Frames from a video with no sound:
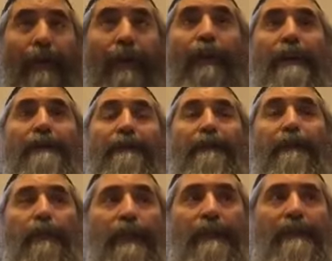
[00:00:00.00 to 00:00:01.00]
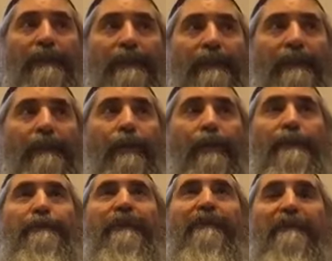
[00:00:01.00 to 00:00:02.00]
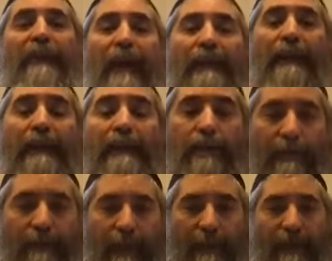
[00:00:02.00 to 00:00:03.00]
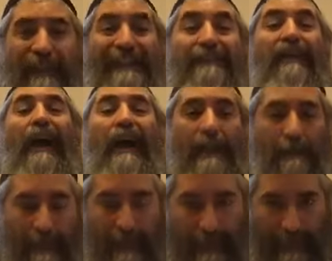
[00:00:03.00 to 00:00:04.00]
an influence, a divine intervention in time.